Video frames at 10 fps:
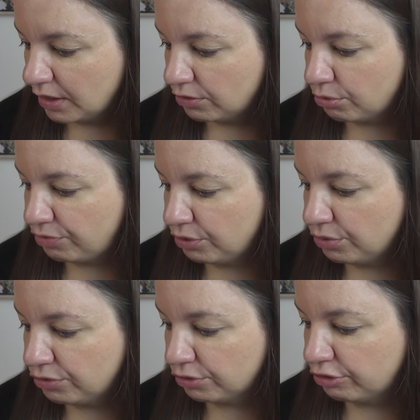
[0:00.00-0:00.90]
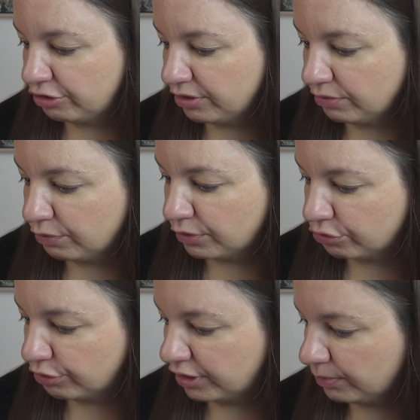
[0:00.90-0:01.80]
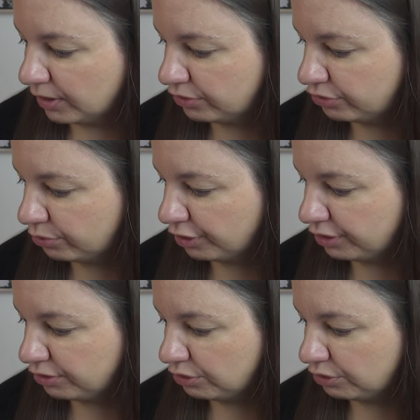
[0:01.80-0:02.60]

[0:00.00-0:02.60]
So if you go searching for a trademark tutorial,